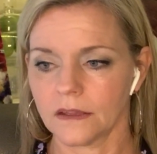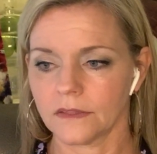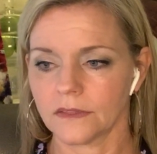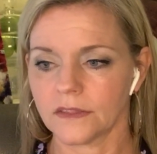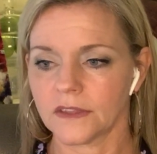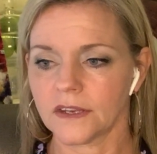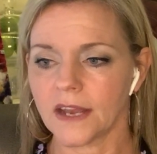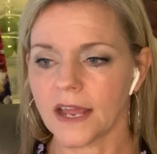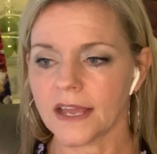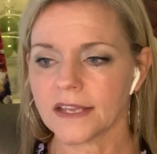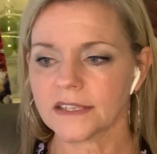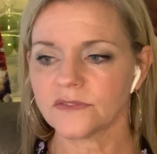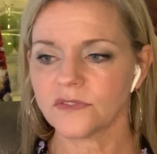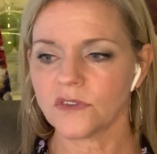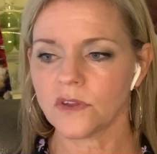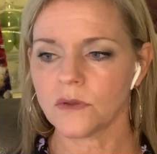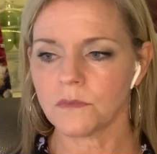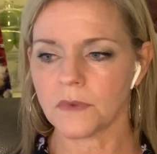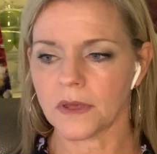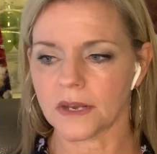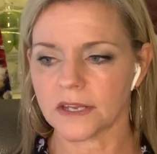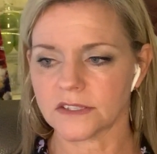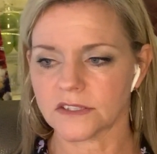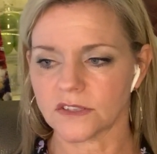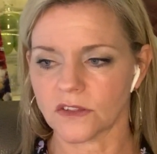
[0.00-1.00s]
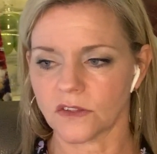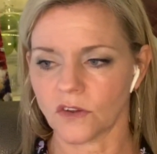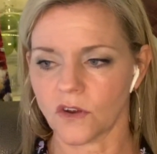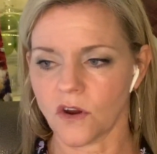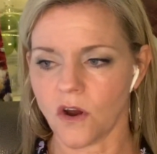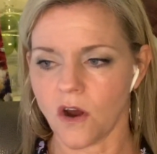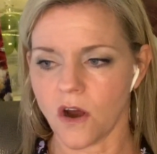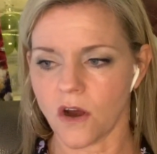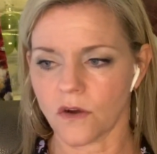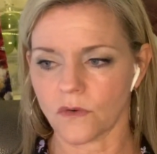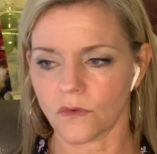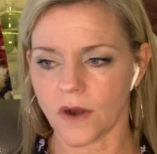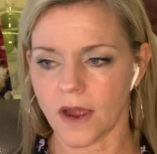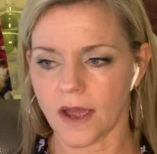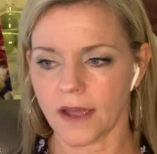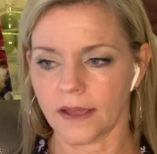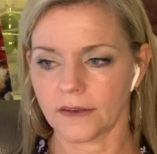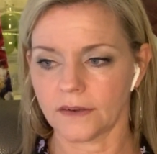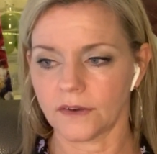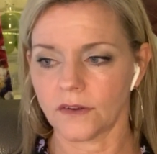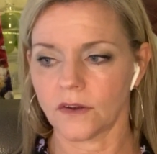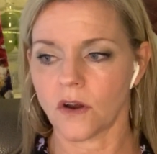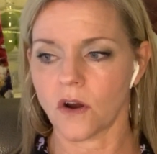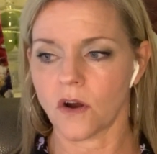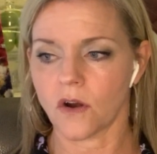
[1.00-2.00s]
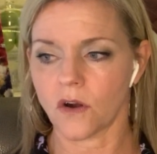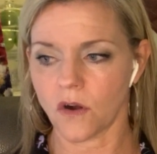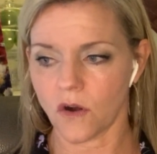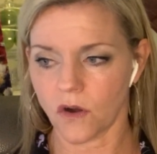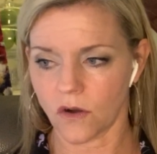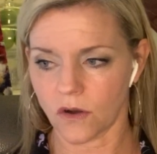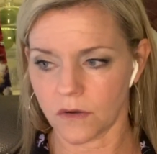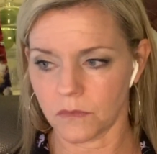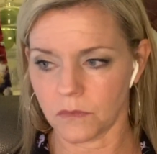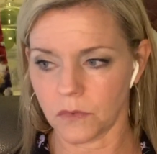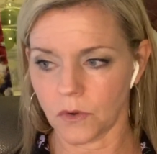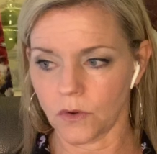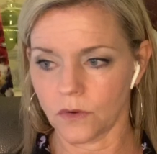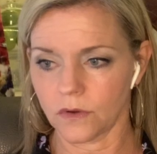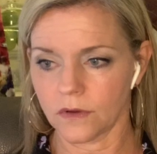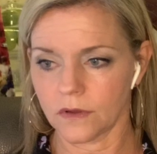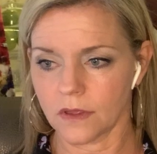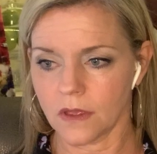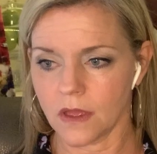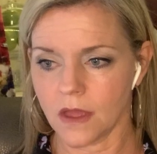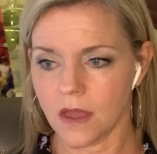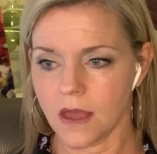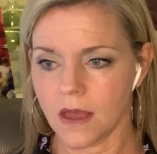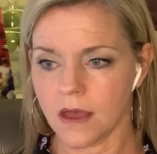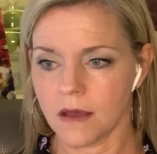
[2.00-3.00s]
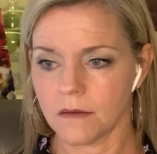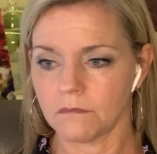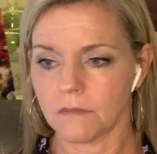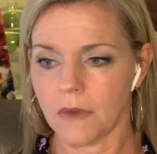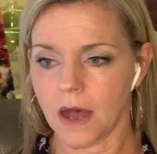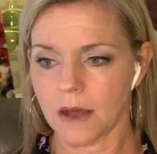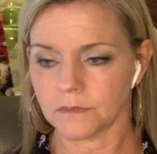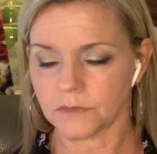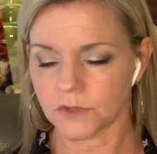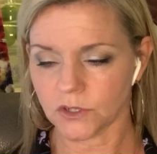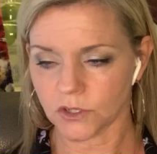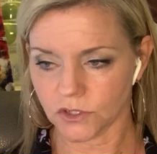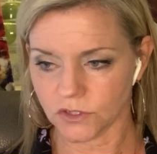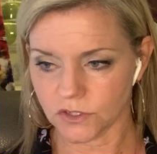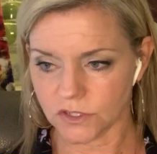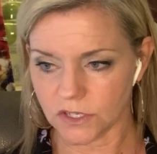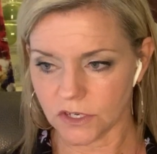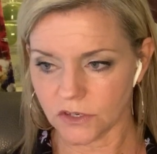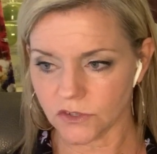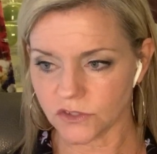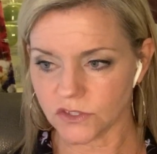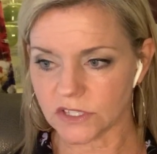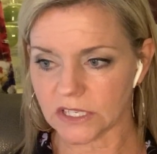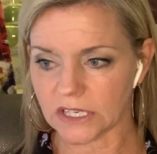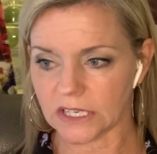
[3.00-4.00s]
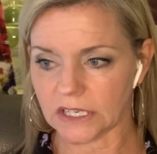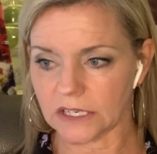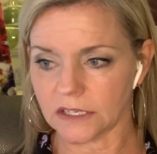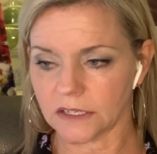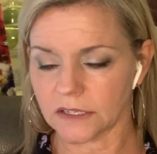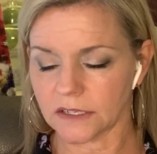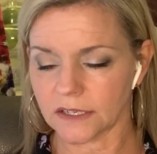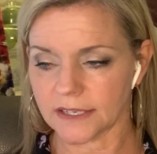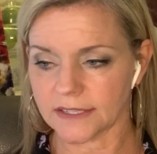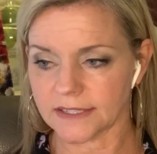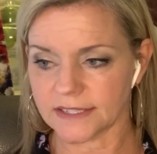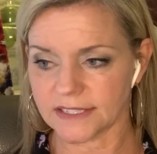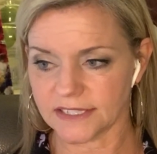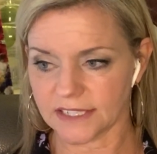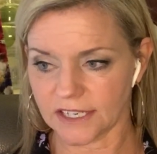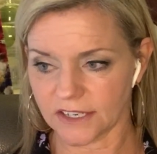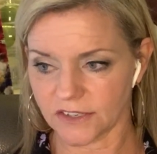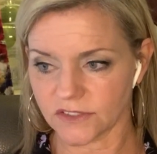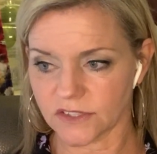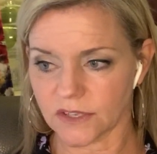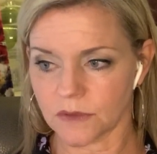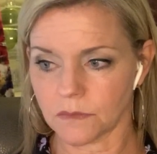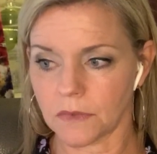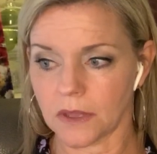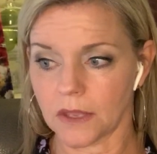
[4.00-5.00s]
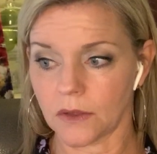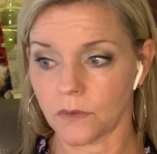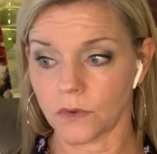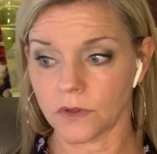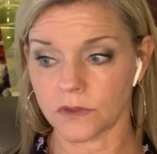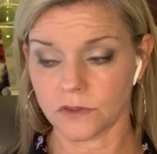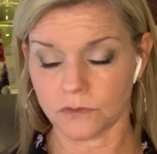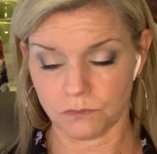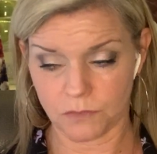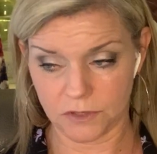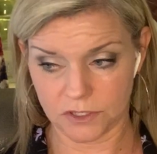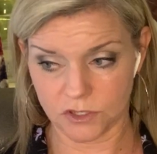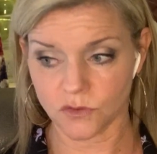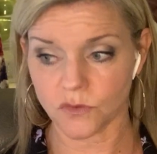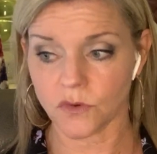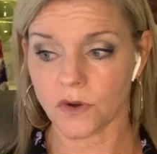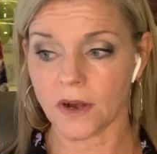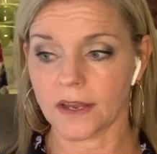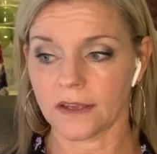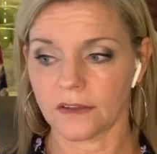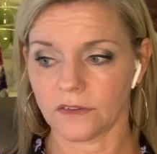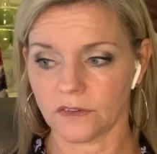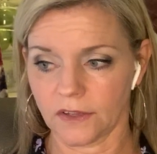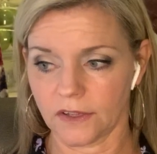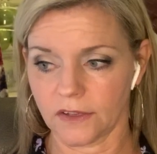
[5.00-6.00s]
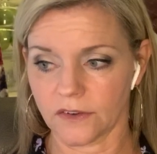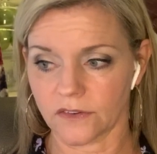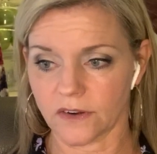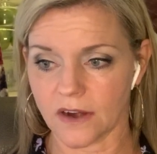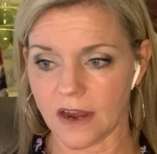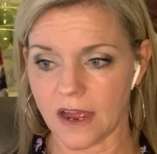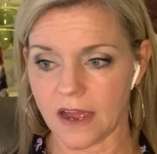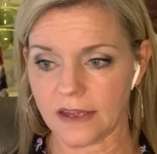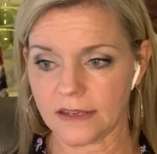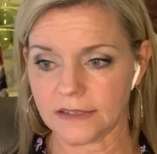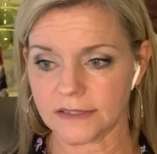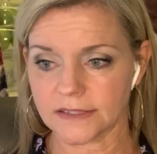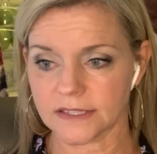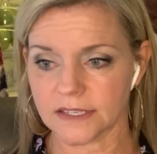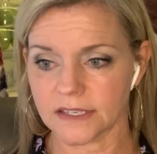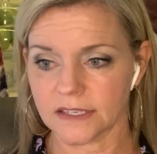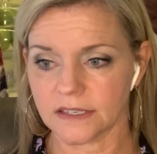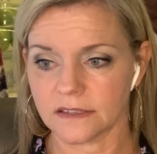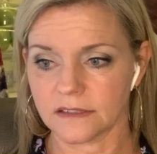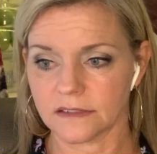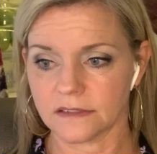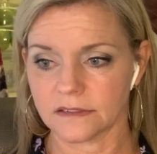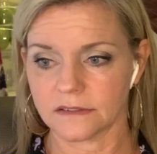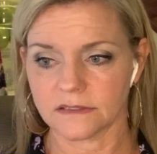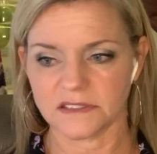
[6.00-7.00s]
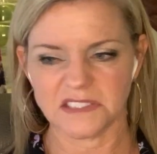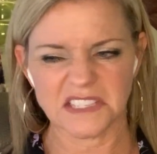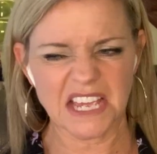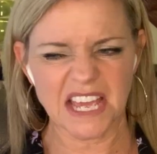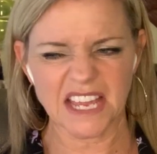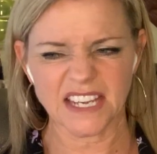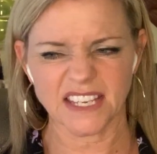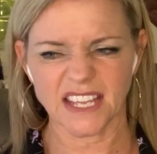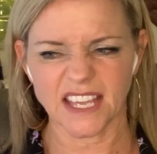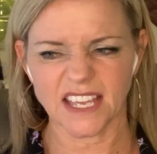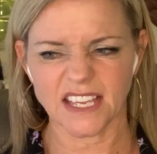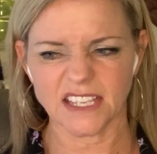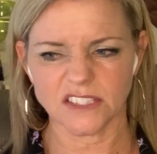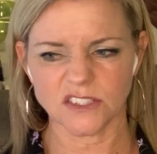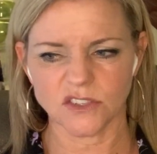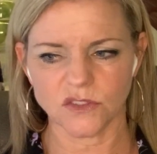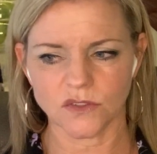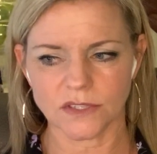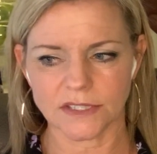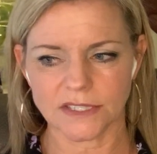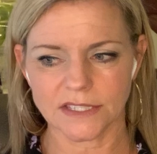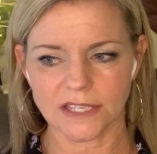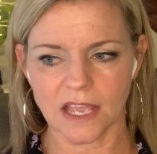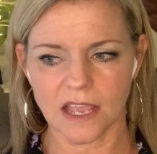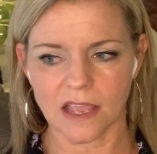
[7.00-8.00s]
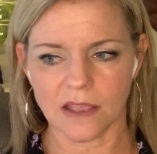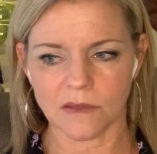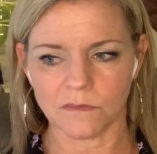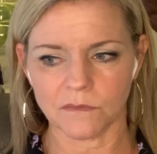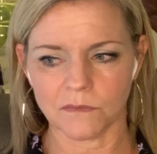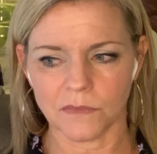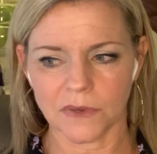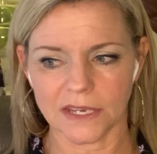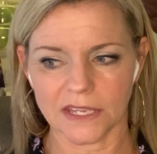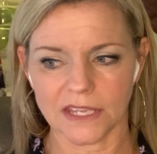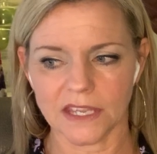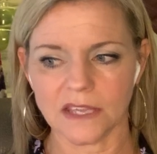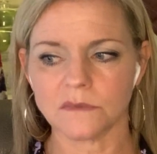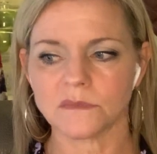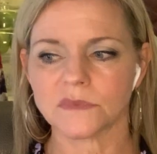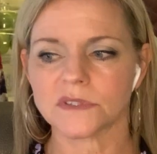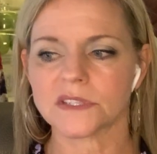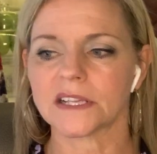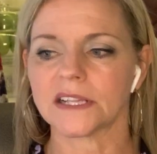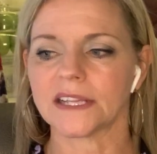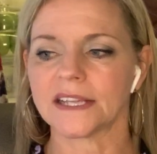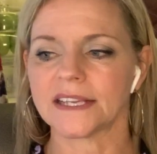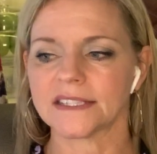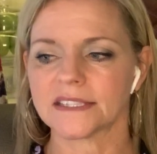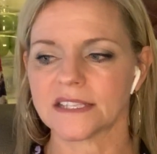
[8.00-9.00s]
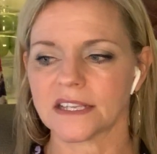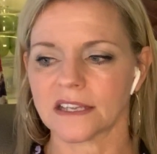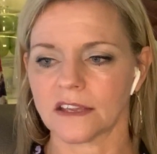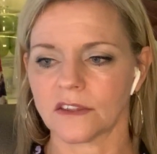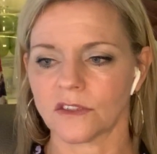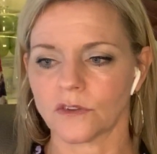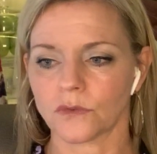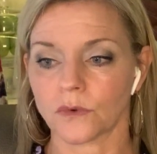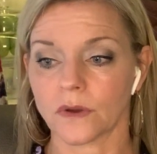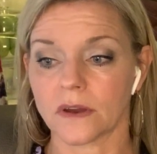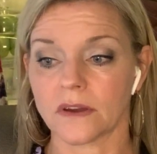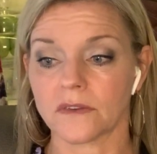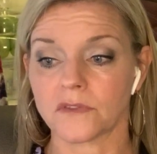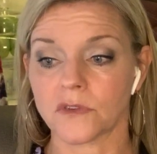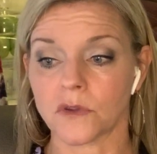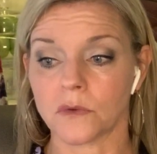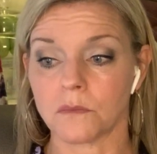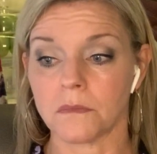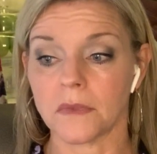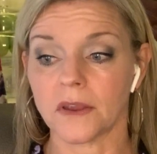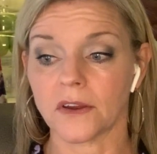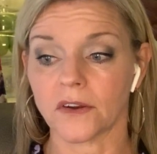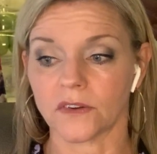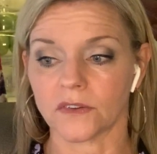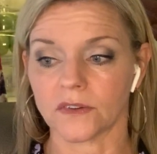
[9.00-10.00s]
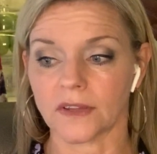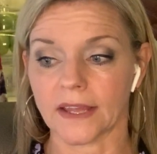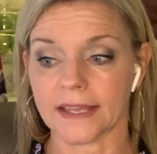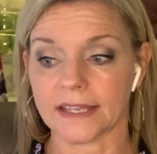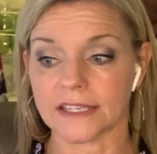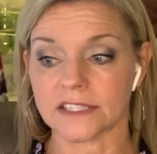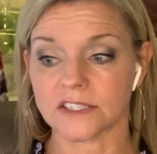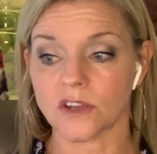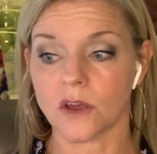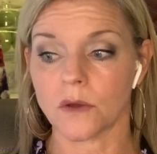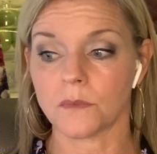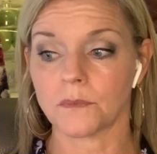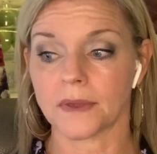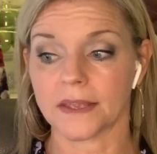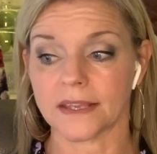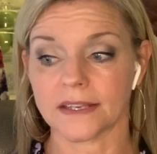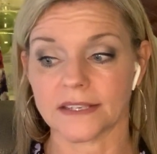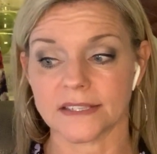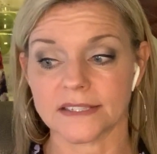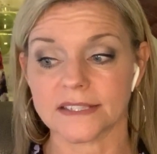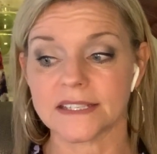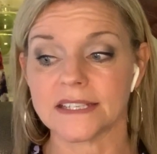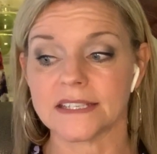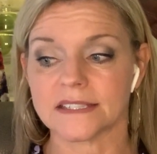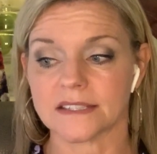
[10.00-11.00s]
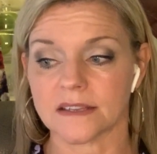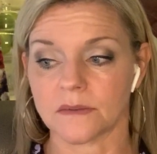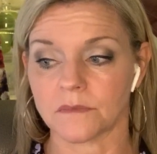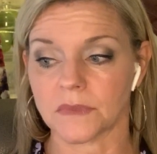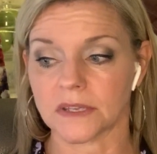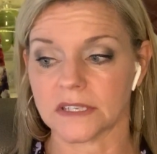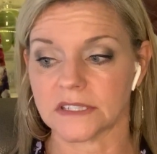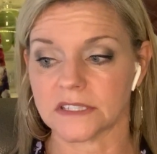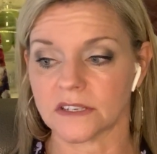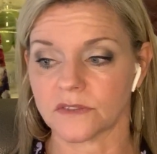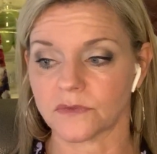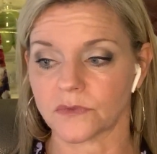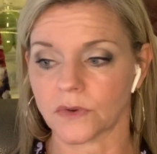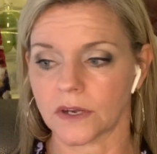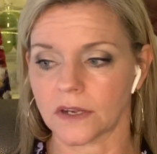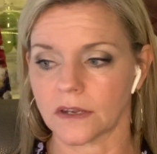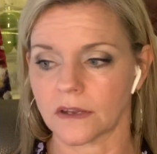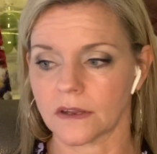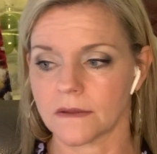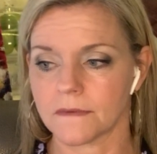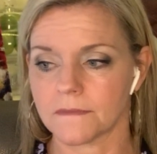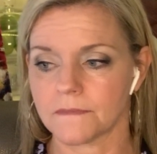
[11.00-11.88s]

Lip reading: The next few minutes in the car ride are horrible. Mom turns in her seat and stares at me with betrayal in her eyes. Dad can't do the same, but he keeps glancing in the rearview mirror like he's hoping to see something different.